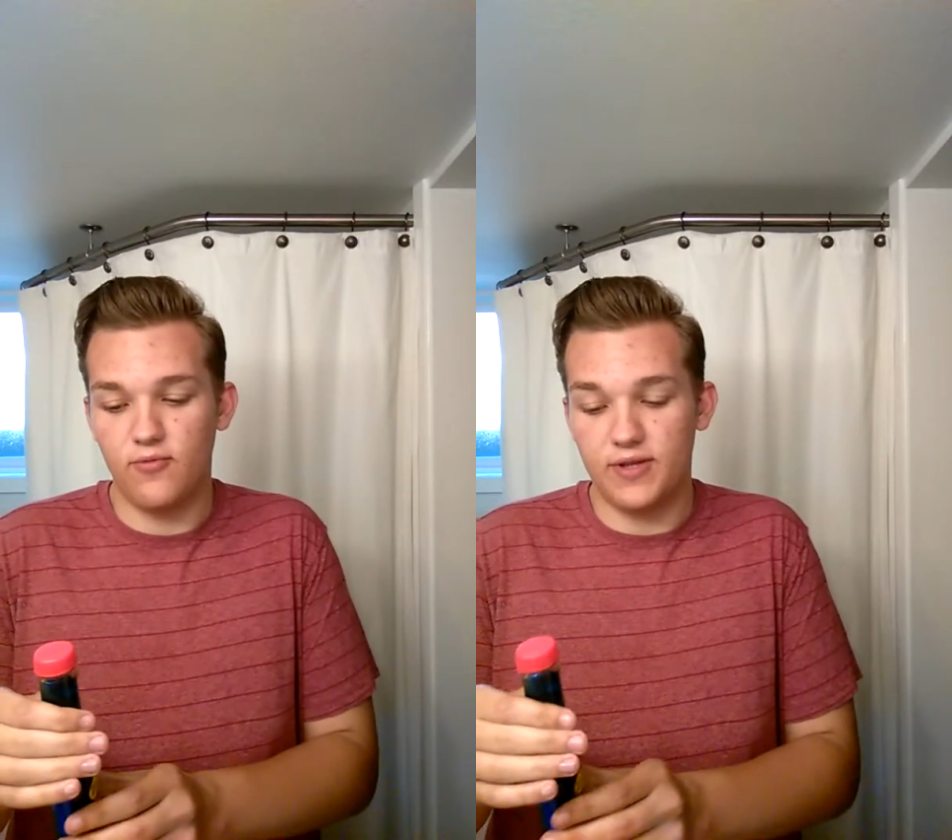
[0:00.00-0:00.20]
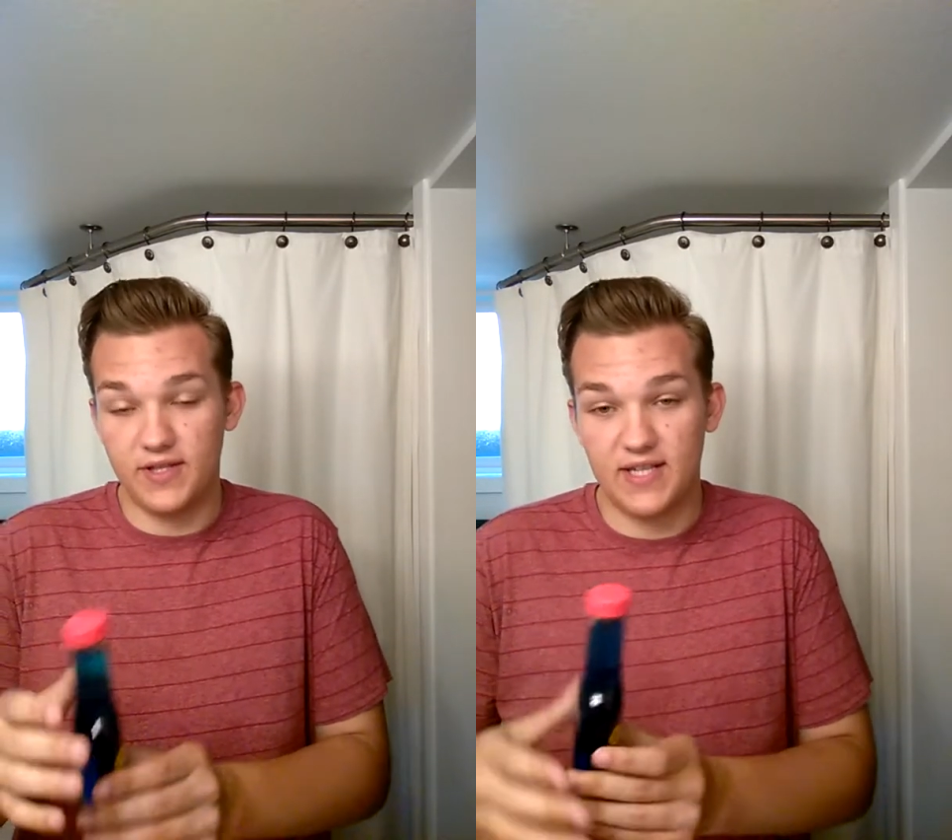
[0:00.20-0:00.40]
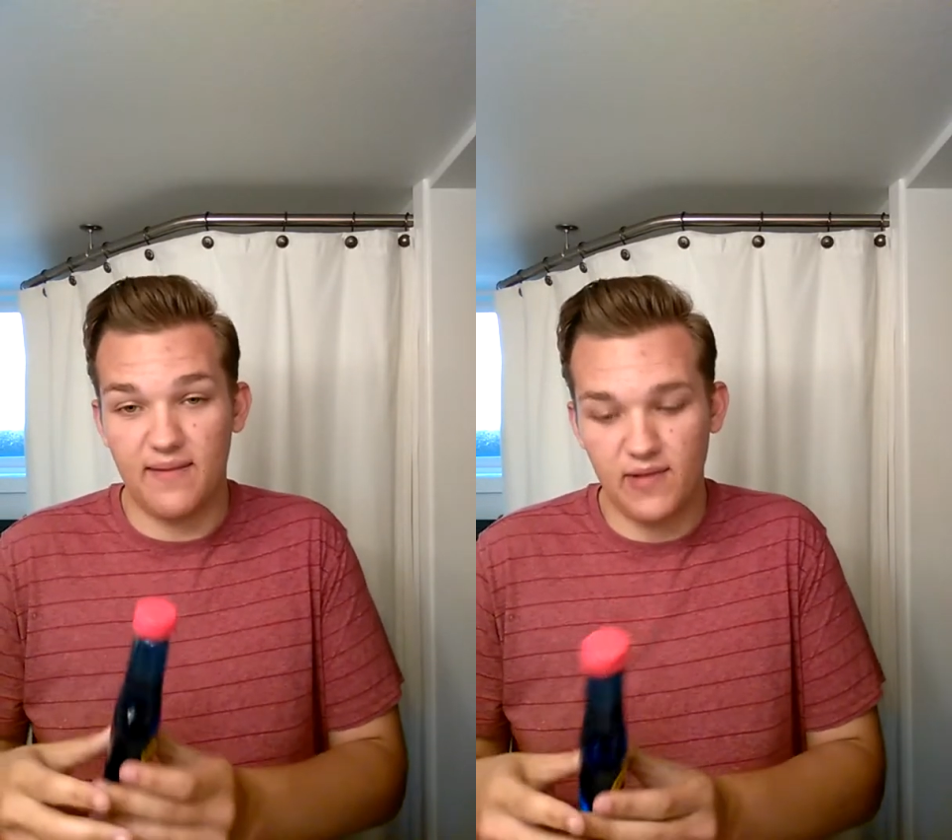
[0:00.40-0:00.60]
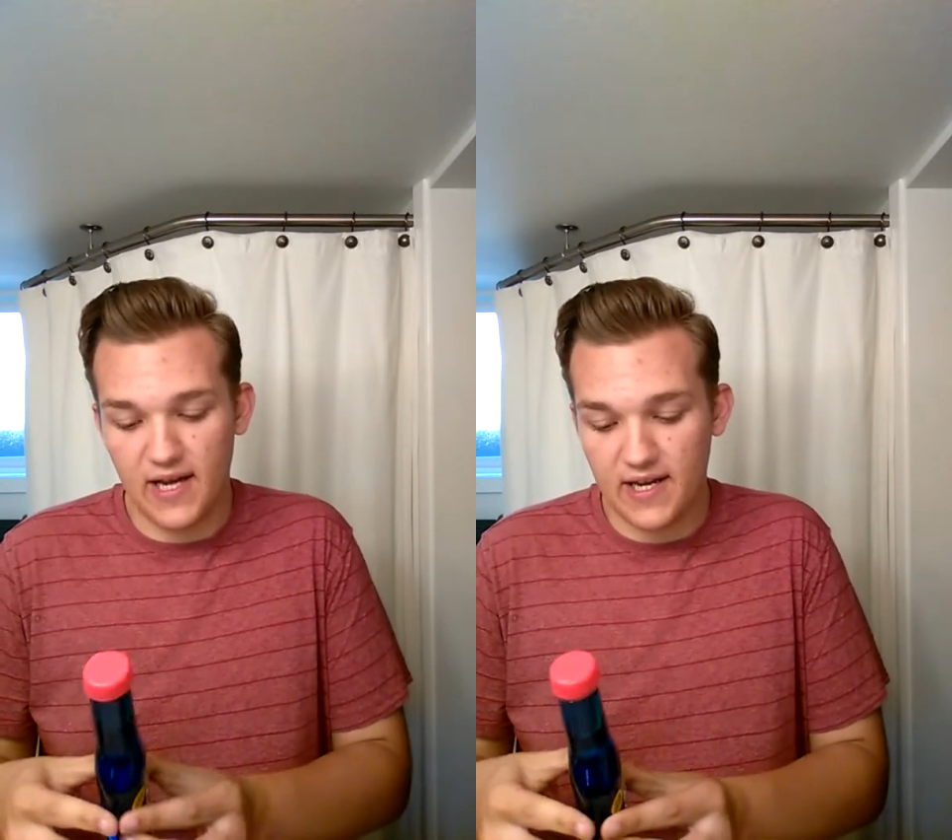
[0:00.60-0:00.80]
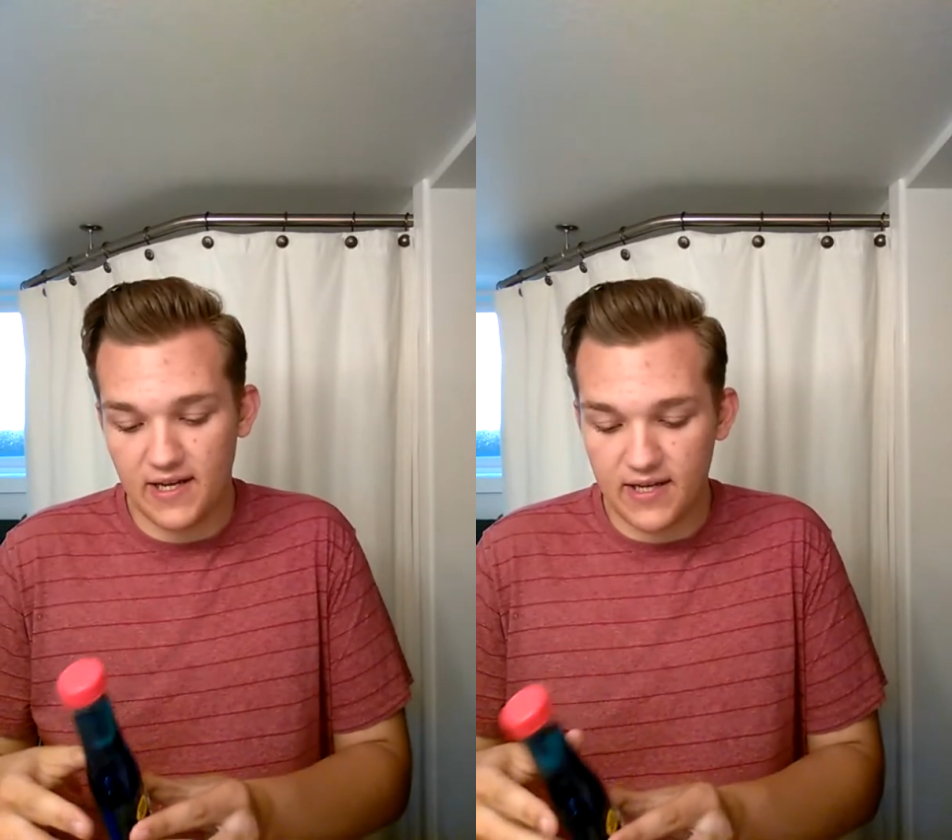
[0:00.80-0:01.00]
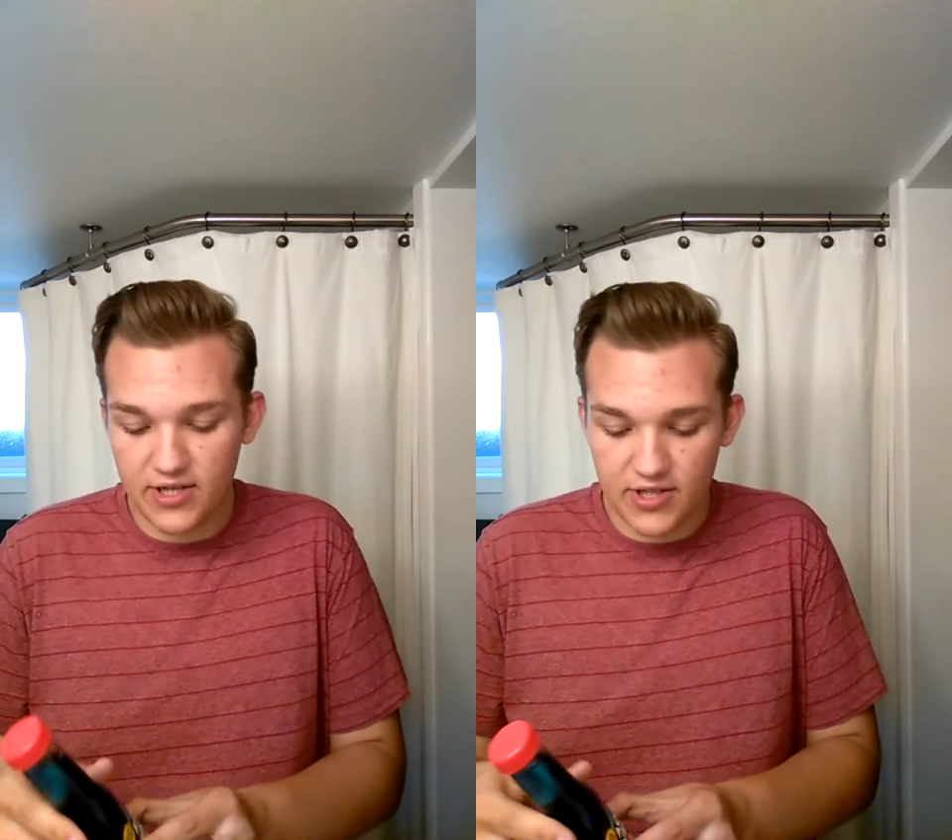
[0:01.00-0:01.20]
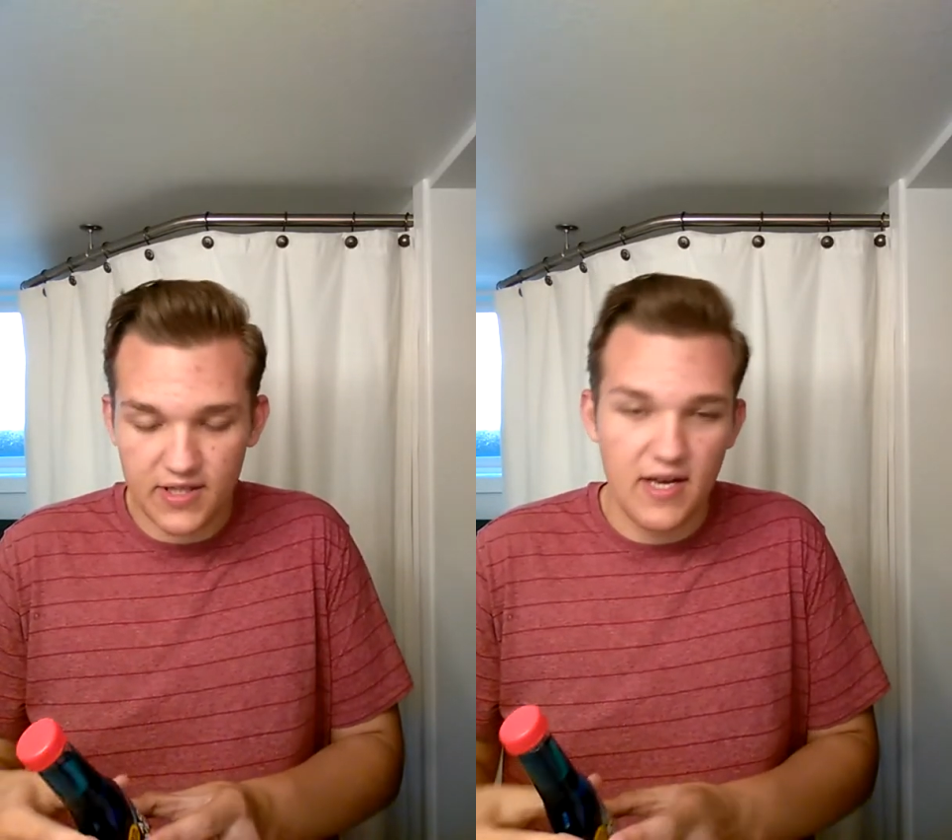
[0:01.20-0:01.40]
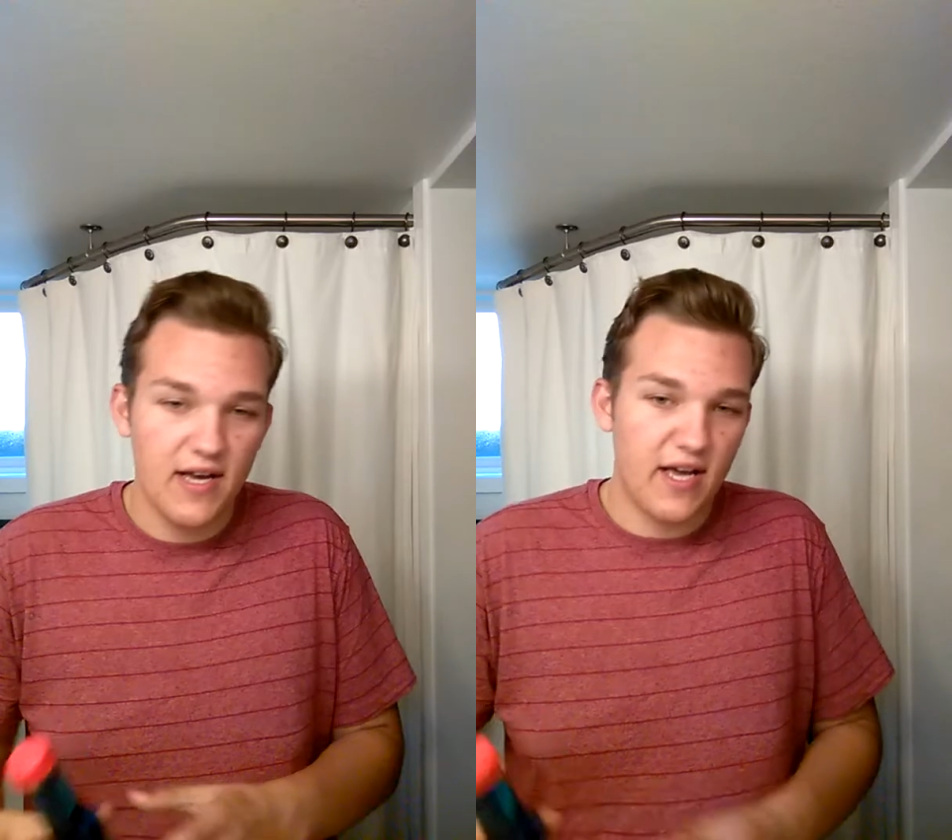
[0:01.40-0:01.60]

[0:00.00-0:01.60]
with the same lighting conditions.